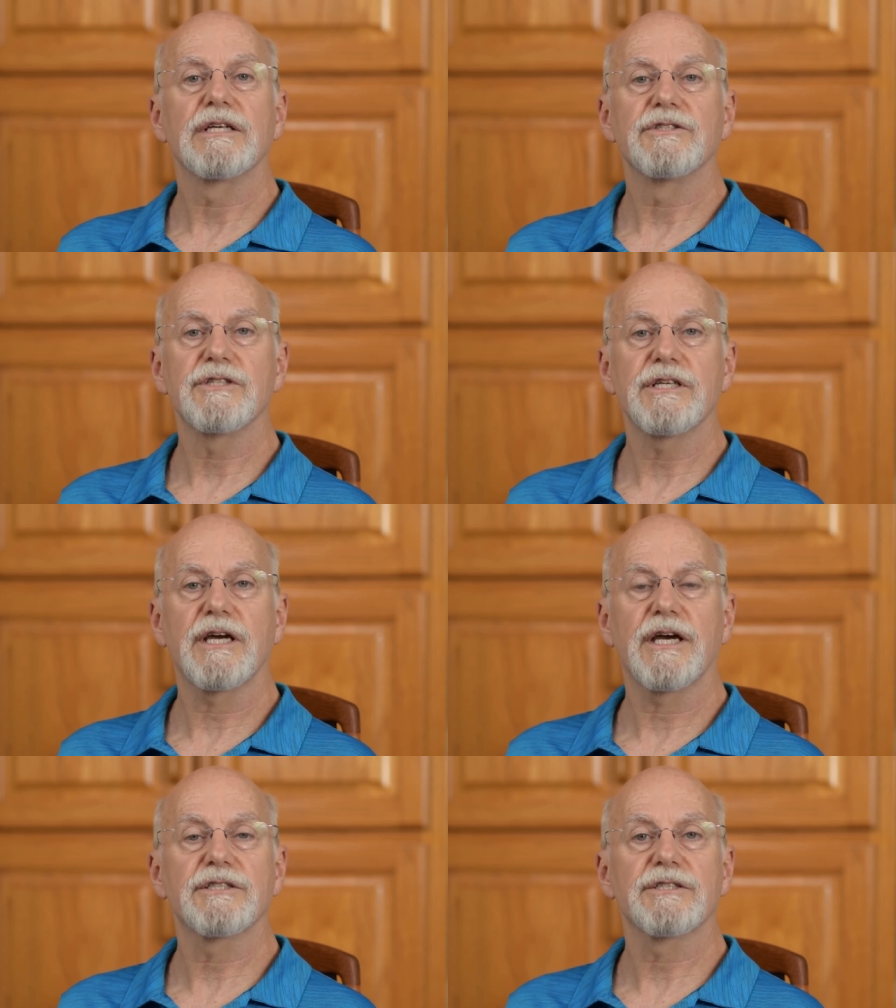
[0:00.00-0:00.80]

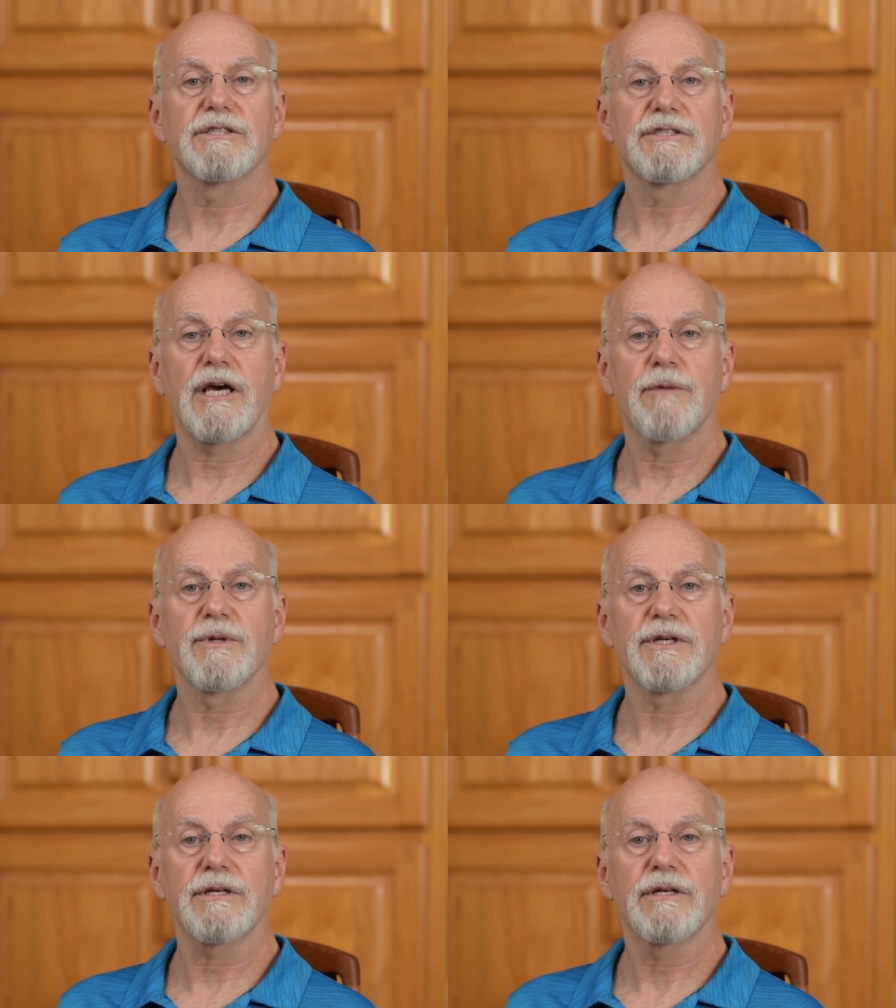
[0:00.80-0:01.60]
Zcash's
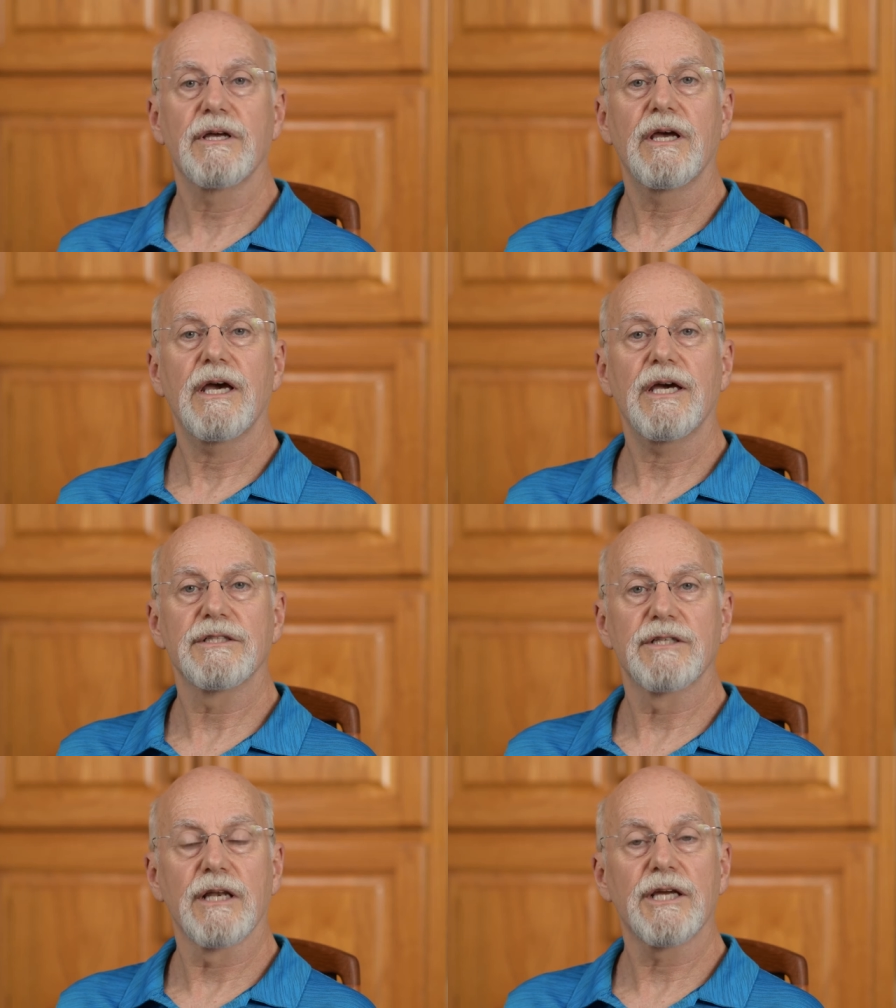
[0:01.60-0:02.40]
sapling,
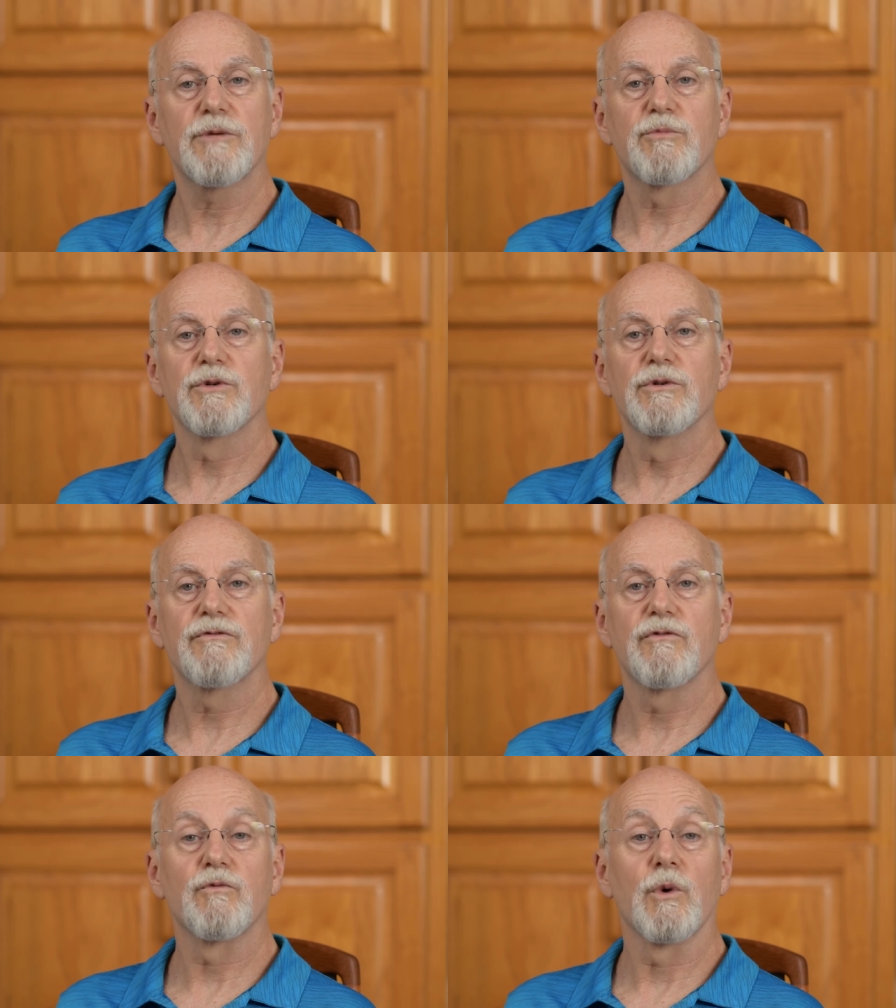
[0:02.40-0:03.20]
and delayed
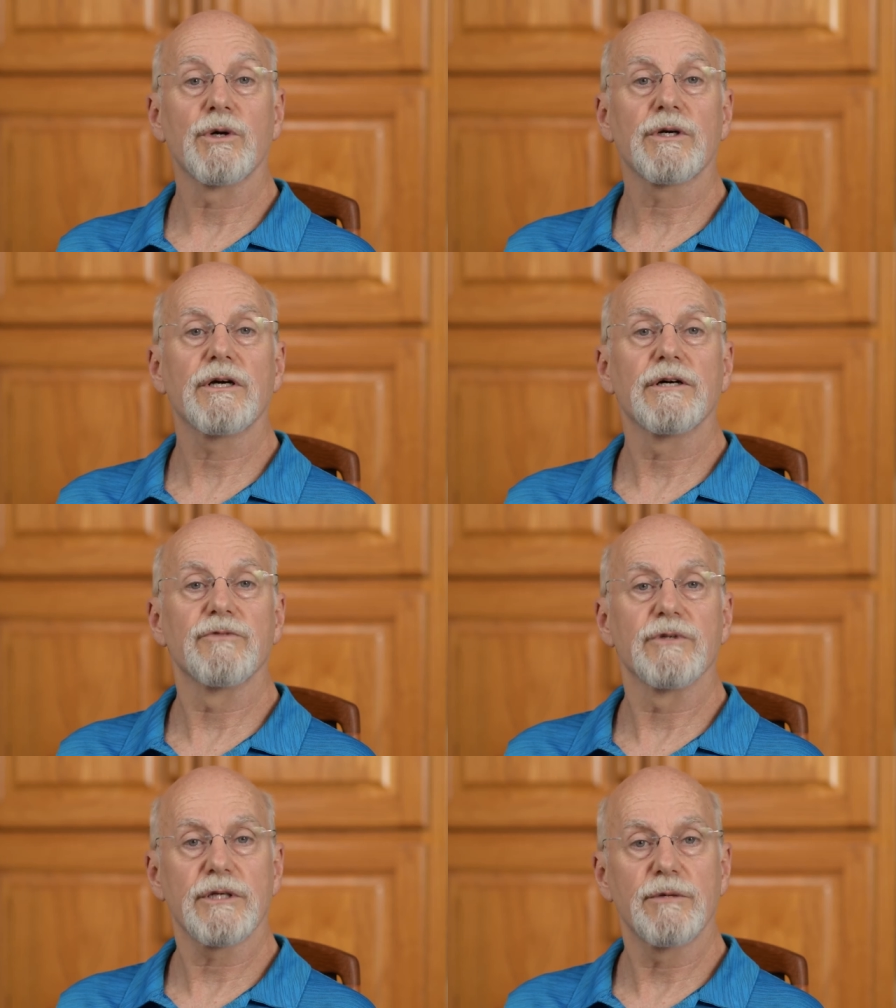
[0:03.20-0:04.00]
proof of work
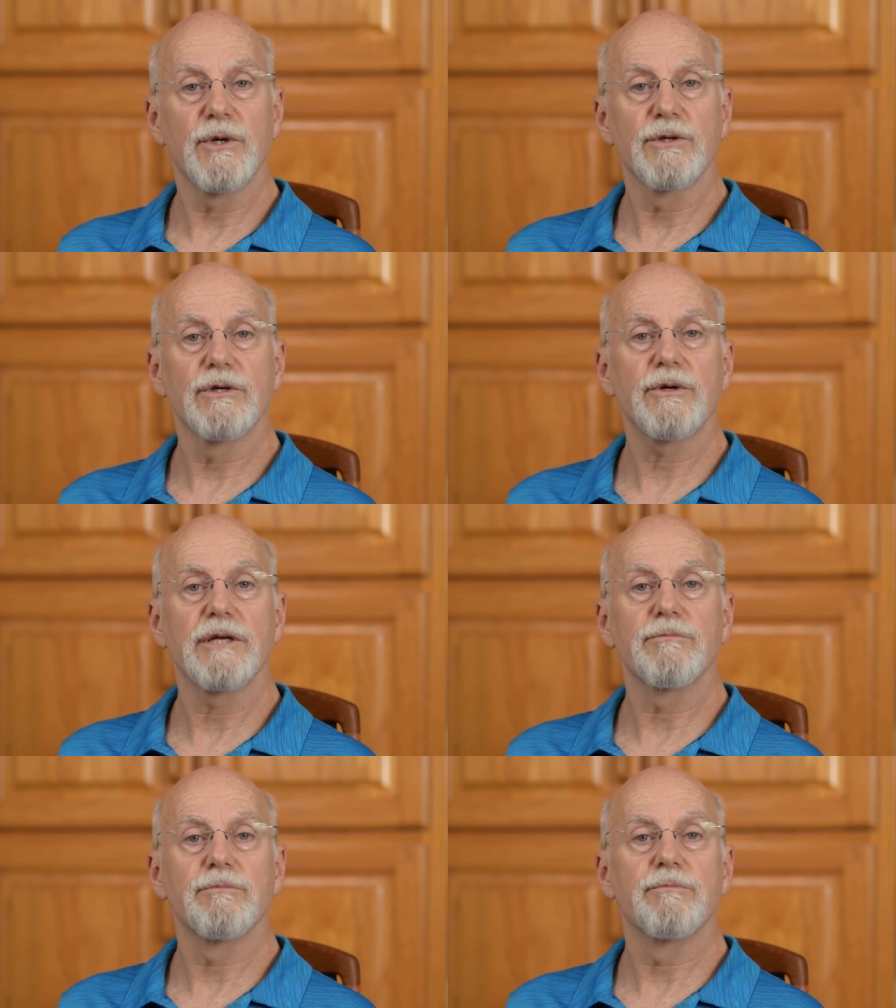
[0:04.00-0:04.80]
of the Komodo
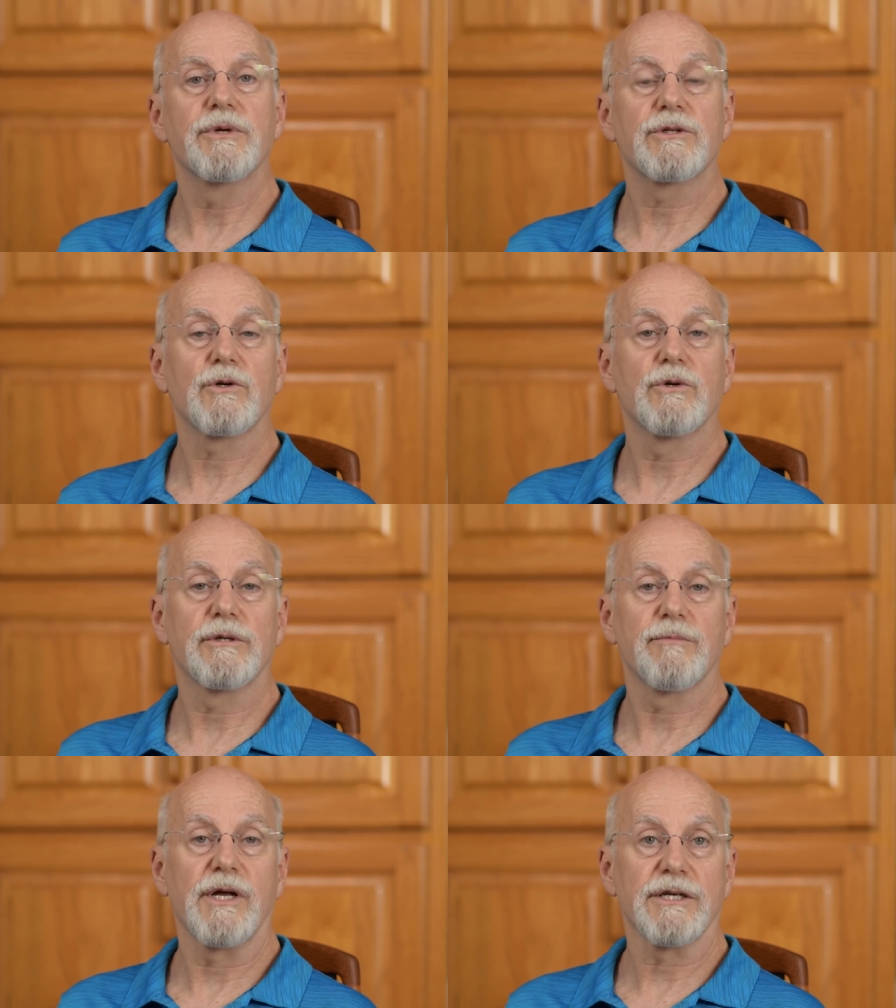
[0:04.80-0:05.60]
and
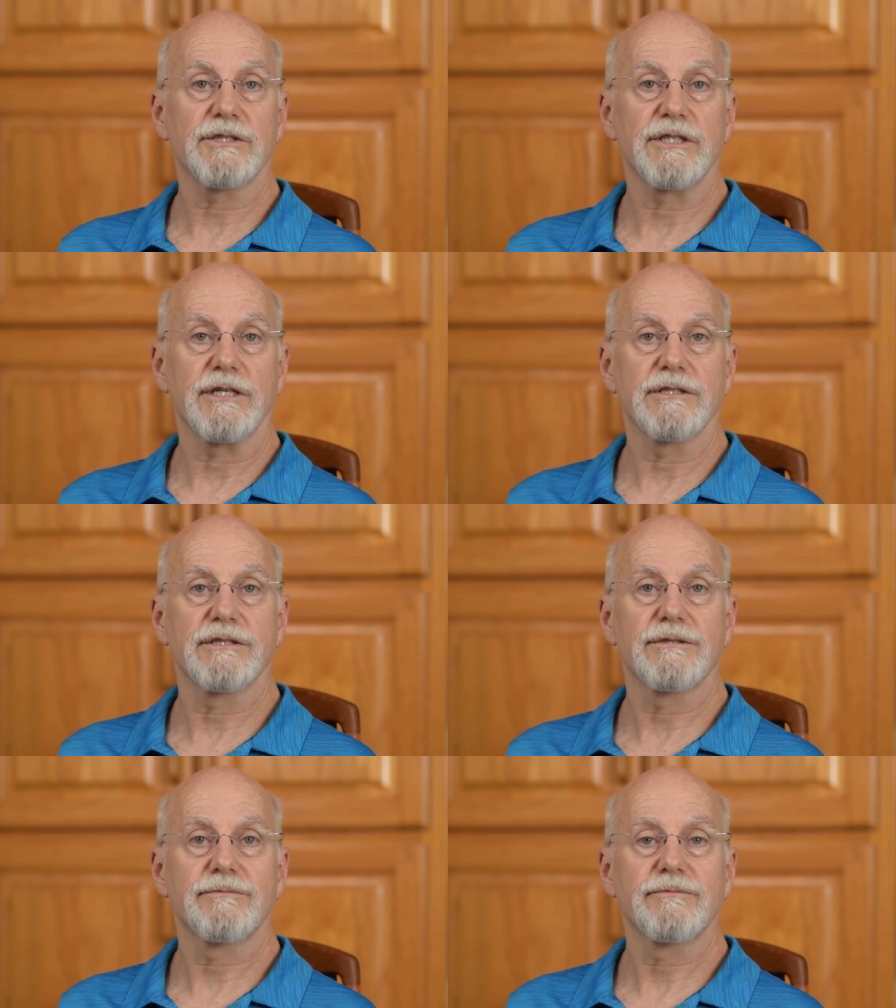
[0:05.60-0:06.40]
Bitcoin blockchains.